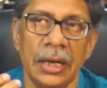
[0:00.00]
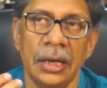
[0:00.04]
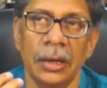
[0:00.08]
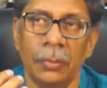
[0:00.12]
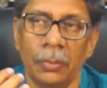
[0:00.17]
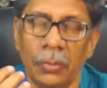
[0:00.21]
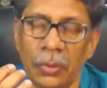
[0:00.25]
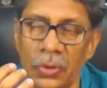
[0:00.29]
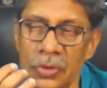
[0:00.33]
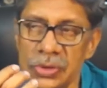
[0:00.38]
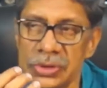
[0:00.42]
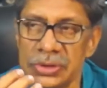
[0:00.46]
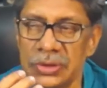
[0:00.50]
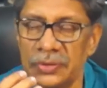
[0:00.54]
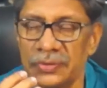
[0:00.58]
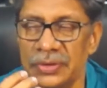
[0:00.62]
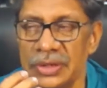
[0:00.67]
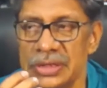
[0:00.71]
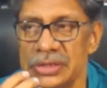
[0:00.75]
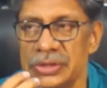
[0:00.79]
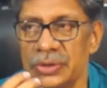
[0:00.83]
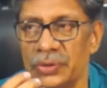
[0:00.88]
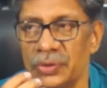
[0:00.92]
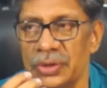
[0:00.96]
most of
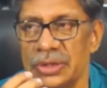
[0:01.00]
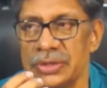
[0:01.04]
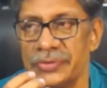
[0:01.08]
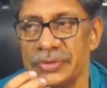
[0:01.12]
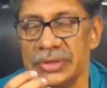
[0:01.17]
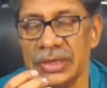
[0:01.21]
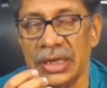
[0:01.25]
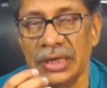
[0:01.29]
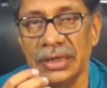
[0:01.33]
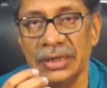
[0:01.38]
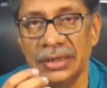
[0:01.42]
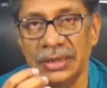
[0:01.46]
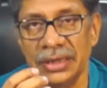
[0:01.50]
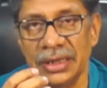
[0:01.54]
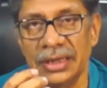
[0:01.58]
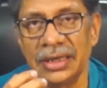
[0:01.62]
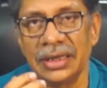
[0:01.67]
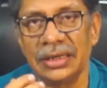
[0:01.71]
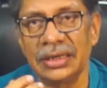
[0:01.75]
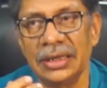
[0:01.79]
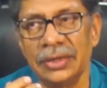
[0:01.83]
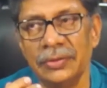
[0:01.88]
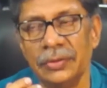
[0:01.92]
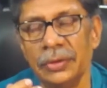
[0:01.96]
these units which are
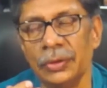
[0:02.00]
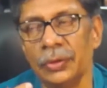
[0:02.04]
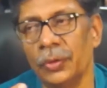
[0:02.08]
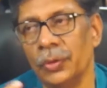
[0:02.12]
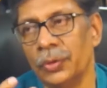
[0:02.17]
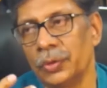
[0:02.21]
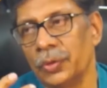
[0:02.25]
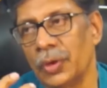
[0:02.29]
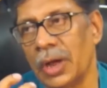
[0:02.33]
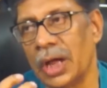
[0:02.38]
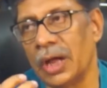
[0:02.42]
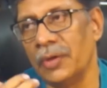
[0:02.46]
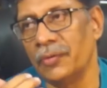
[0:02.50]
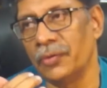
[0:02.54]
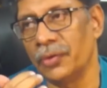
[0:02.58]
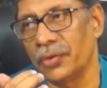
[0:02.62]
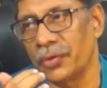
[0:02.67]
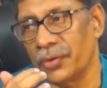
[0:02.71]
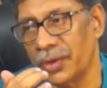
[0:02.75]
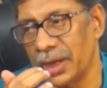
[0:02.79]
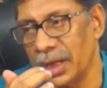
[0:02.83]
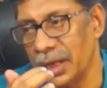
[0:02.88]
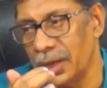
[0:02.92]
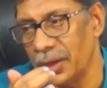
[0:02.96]
integrated will going to have a
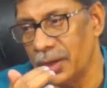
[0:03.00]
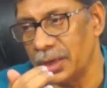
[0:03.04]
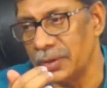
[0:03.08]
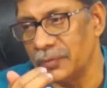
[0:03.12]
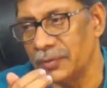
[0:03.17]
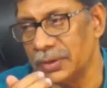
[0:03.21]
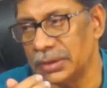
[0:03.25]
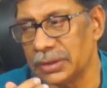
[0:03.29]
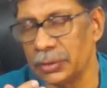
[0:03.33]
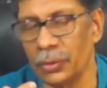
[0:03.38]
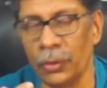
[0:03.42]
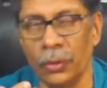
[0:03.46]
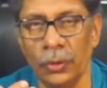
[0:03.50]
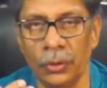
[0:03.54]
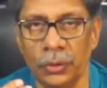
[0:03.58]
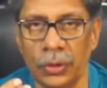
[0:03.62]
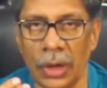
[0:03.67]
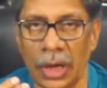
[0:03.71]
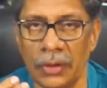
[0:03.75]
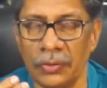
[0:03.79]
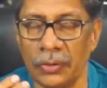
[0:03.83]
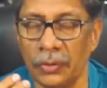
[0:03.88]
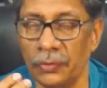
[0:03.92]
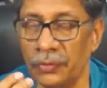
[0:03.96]
rayon, with going to
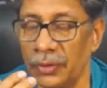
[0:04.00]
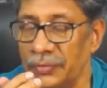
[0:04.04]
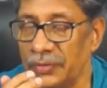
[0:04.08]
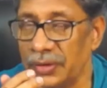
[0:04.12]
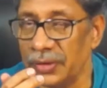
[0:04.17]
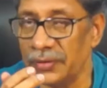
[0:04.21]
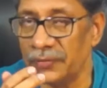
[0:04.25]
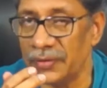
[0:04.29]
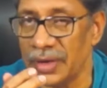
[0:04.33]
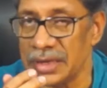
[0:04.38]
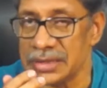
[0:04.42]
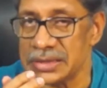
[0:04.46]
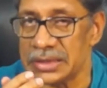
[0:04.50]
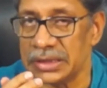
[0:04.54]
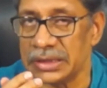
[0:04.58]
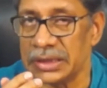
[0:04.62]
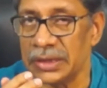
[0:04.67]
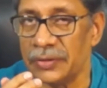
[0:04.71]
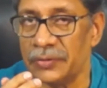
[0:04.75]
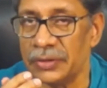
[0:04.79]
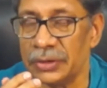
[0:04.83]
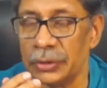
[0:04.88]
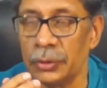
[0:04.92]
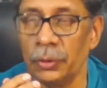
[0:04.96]
have a weaving
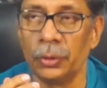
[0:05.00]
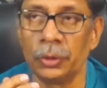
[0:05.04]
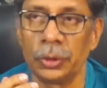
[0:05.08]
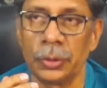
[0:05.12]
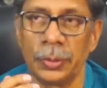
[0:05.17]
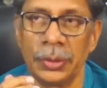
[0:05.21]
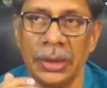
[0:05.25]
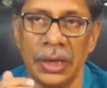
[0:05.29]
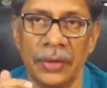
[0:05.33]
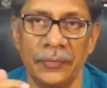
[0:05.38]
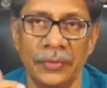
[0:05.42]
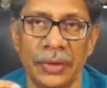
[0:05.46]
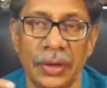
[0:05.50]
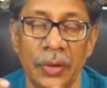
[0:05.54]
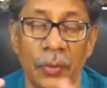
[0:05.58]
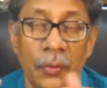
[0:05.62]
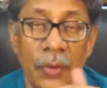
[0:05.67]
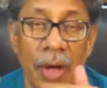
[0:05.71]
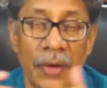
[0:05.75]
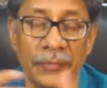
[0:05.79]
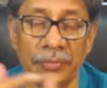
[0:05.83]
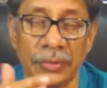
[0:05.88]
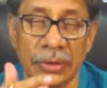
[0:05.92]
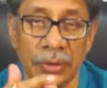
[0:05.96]
facility, with going to be having a
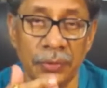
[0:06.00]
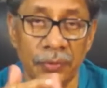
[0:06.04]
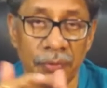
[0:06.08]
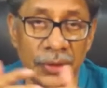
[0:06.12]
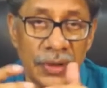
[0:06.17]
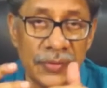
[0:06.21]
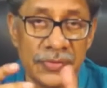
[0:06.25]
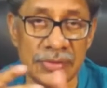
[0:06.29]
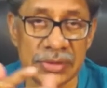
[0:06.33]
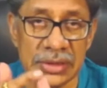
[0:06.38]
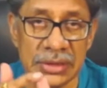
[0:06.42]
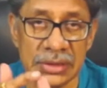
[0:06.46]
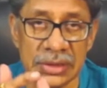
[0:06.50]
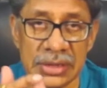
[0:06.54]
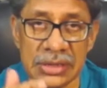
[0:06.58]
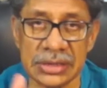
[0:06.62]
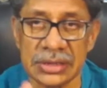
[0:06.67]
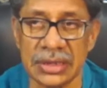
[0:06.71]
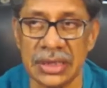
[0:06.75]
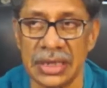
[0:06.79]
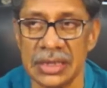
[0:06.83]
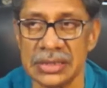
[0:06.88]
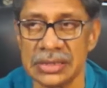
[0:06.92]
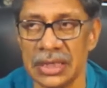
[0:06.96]
waft and weaves in this
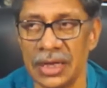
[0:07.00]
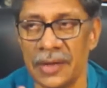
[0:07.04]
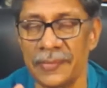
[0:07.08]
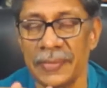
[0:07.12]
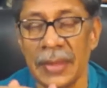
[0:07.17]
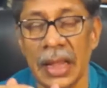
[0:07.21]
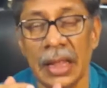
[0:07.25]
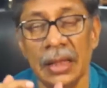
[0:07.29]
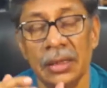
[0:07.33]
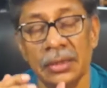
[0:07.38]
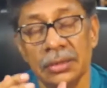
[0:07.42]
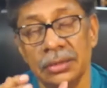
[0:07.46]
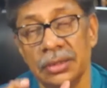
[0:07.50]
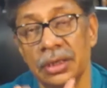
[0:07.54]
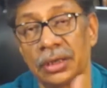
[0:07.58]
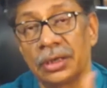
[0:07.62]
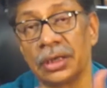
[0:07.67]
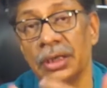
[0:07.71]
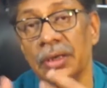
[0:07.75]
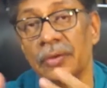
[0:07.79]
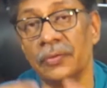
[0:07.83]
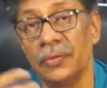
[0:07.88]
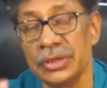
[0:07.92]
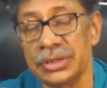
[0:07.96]
case, the
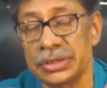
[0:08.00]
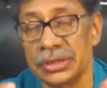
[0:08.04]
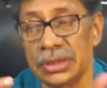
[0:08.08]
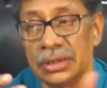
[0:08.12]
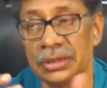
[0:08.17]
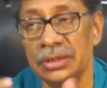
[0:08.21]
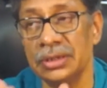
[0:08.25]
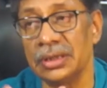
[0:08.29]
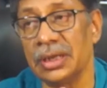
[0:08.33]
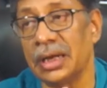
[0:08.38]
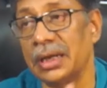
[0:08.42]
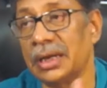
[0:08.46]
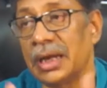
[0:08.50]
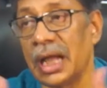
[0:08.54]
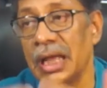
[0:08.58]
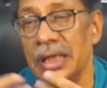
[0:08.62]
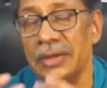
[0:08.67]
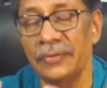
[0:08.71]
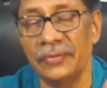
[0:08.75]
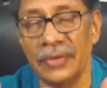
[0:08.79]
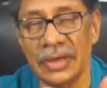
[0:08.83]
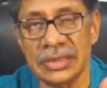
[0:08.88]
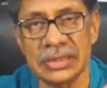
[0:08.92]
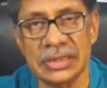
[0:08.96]
conversion, the
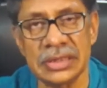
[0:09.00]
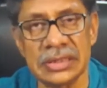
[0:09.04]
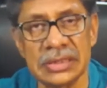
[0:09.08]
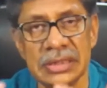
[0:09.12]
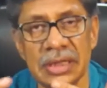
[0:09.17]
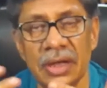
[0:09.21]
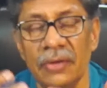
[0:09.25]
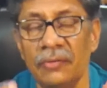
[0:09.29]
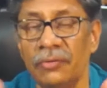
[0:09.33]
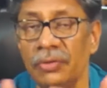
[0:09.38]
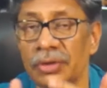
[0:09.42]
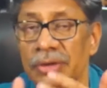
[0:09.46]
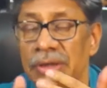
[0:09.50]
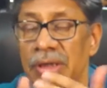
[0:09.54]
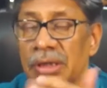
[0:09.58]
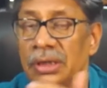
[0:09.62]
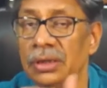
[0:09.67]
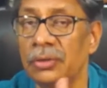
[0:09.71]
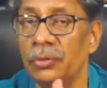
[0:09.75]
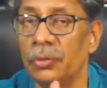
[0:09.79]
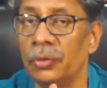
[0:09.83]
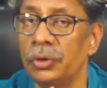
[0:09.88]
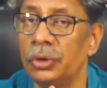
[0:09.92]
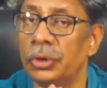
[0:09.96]
dyeing facilities,
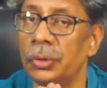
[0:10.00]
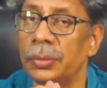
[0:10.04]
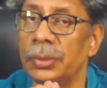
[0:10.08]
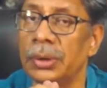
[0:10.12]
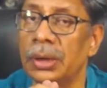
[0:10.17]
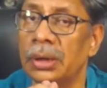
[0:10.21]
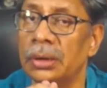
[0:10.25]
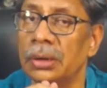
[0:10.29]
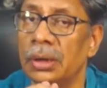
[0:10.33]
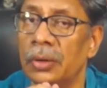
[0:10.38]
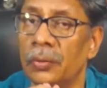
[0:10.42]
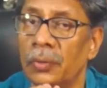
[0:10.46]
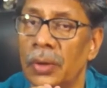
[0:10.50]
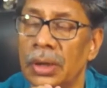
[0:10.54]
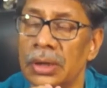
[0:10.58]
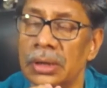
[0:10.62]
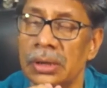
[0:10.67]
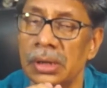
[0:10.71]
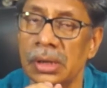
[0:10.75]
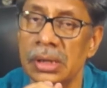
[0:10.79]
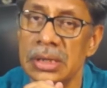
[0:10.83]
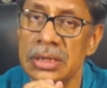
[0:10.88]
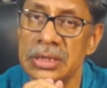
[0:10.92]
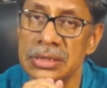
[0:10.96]
everything going to be under
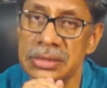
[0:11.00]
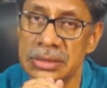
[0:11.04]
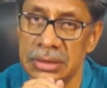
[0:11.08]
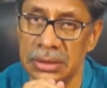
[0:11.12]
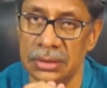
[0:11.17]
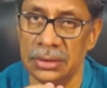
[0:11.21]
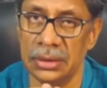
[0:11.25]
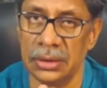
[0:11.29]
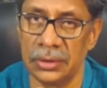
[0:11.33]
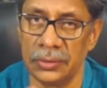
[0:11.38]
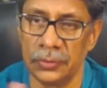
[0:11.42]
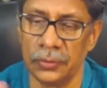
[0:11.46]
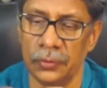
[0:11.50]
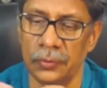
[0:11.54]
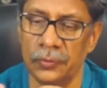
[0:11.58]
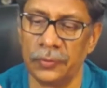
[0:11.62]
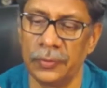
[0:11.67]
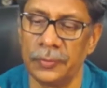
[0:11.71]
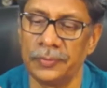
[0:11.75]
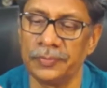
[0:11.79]
one single roof.